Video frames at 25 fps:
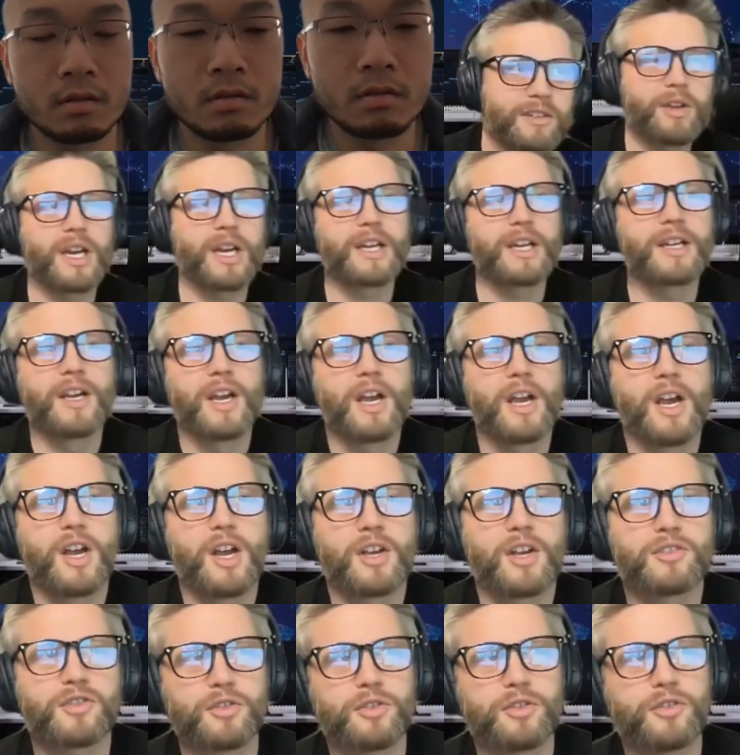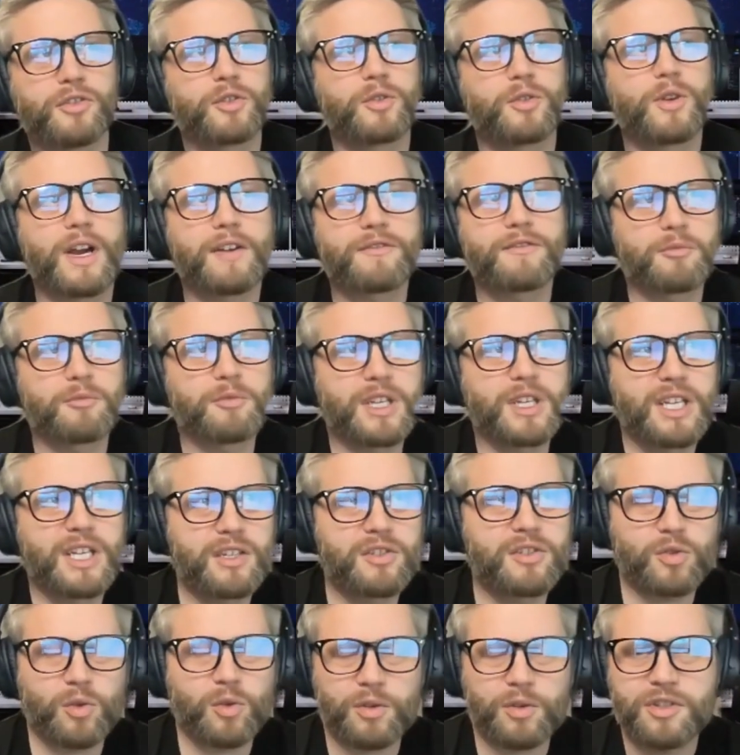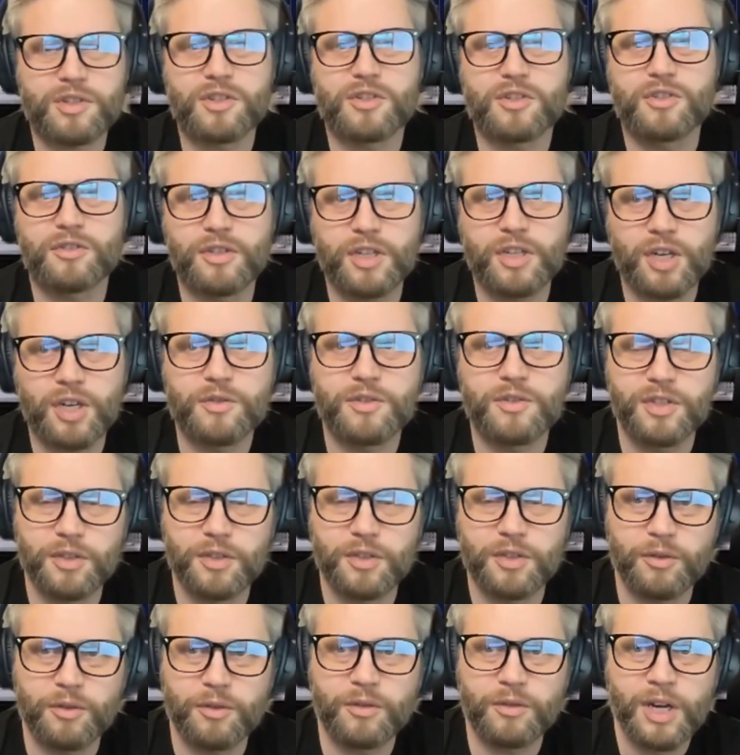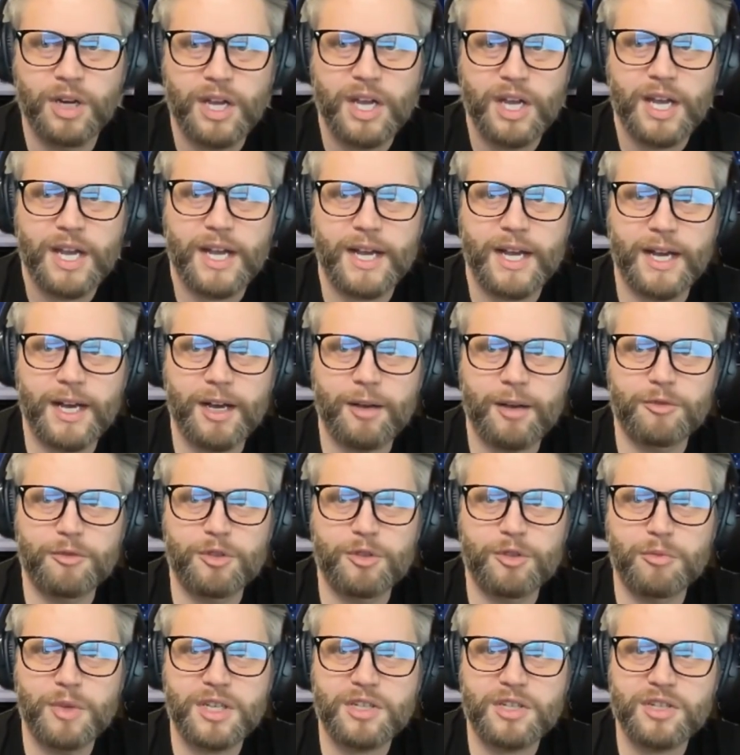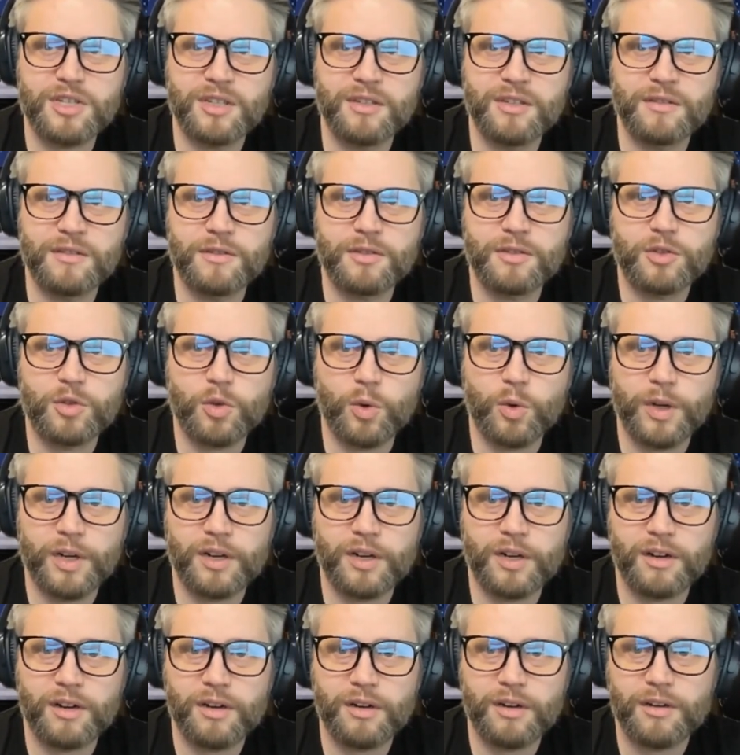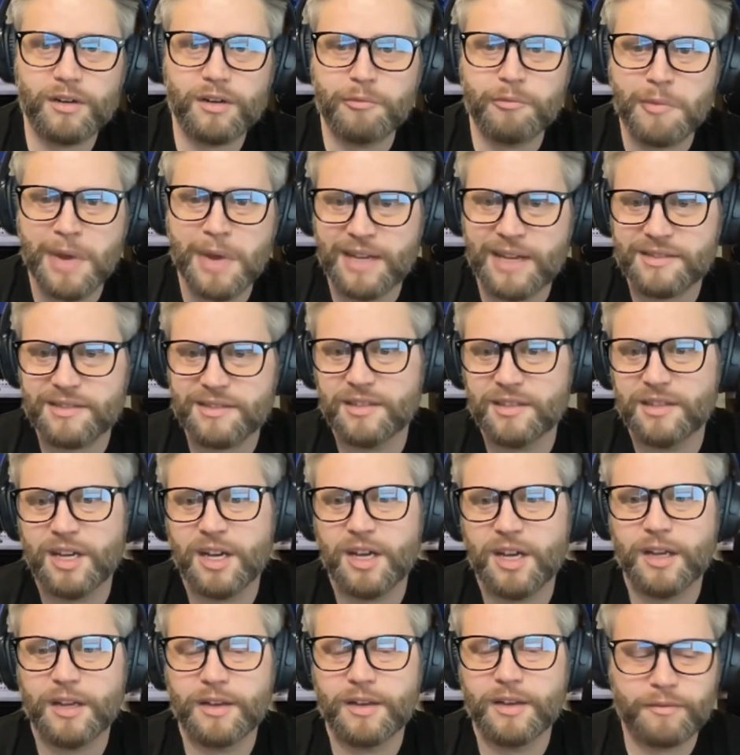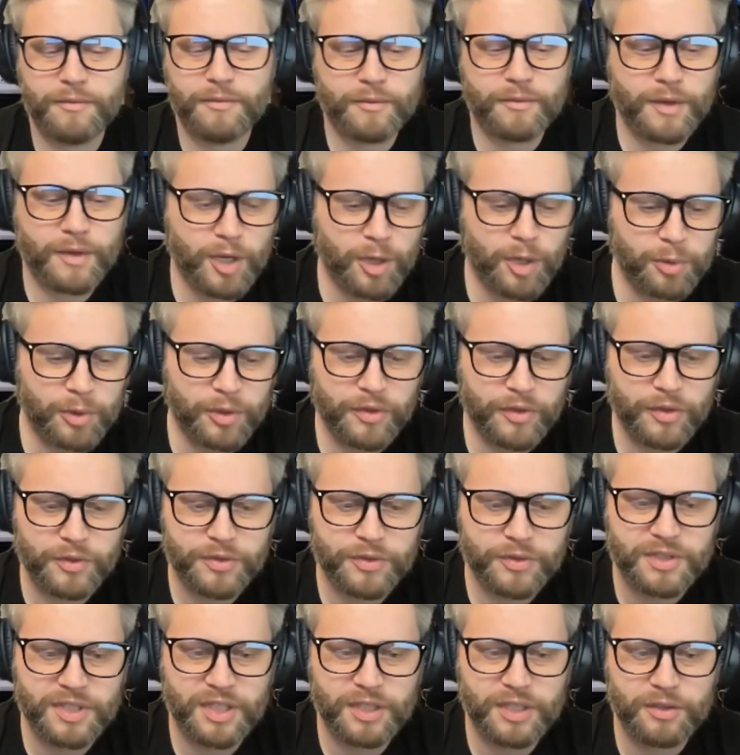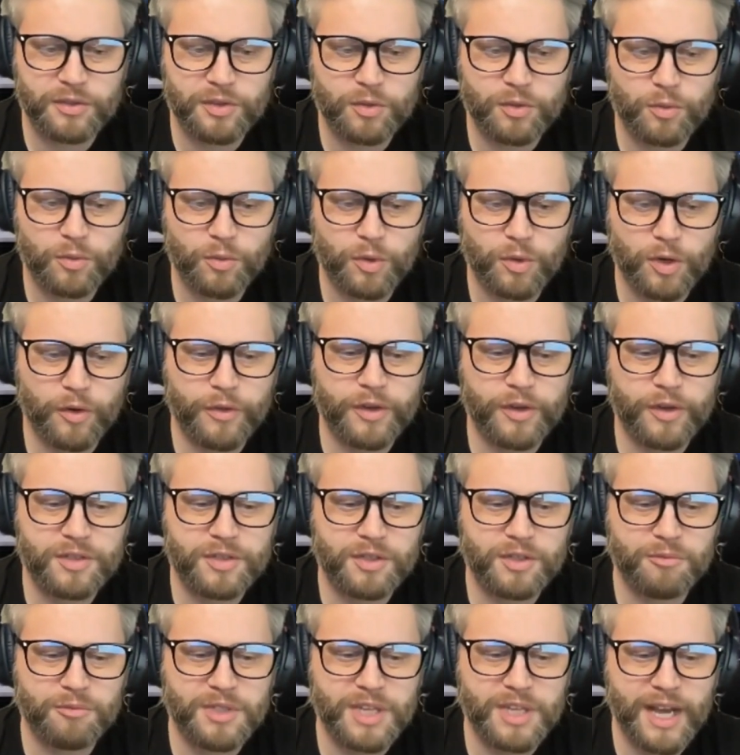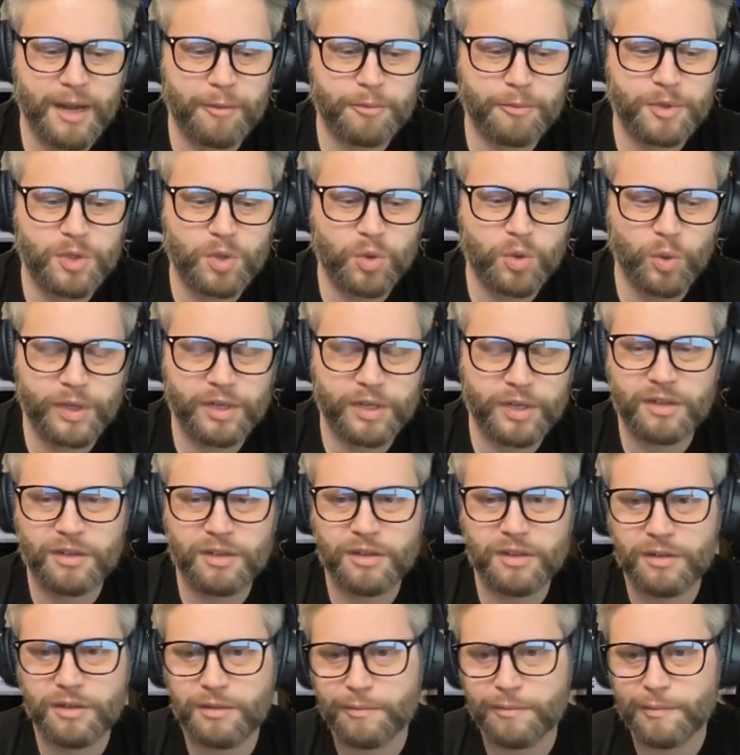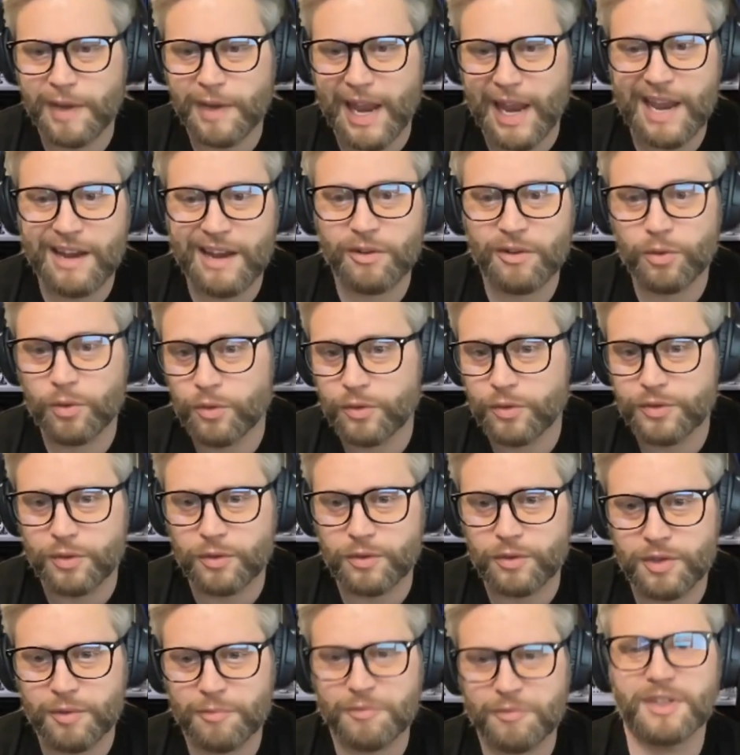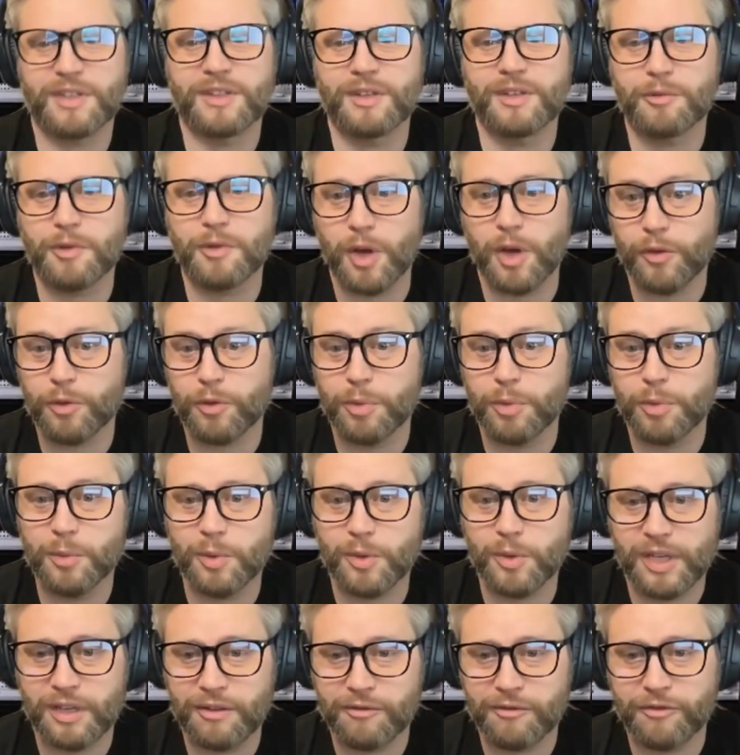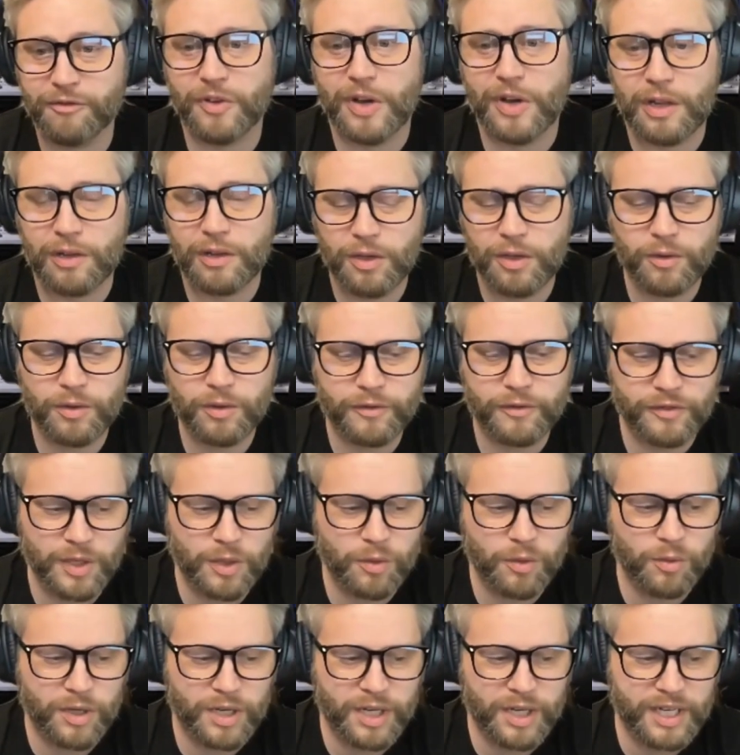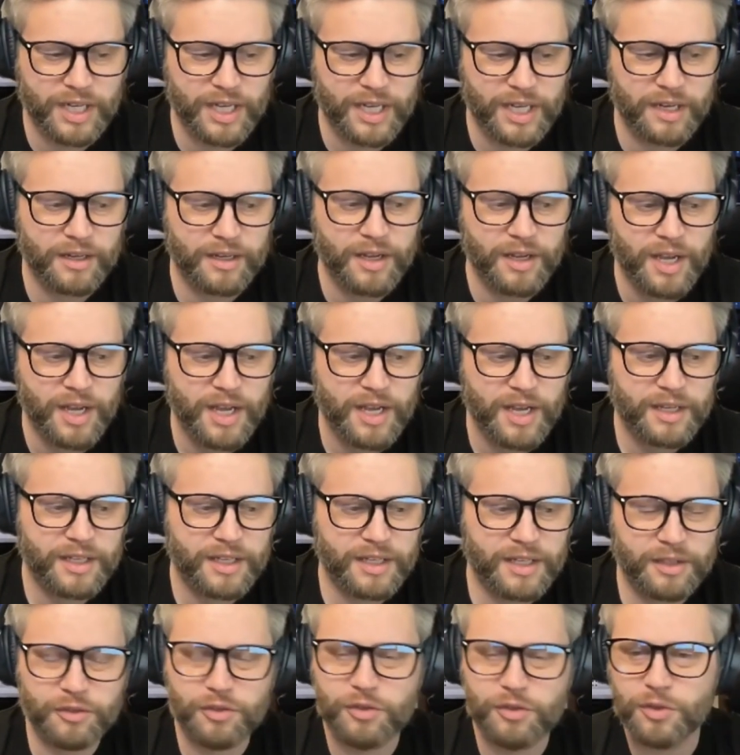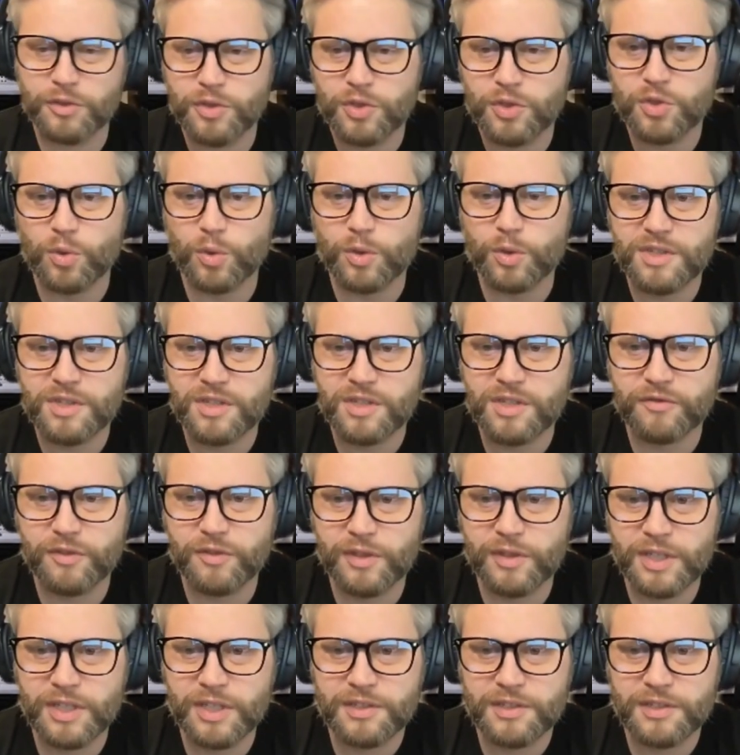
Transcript: Okay, so you do have some key sources you go to. Um, you mentioned Twitter, Mastodon, a couple of those things. Are there some top Twitter handles or something that other people can follow if they want to kind of get good sources for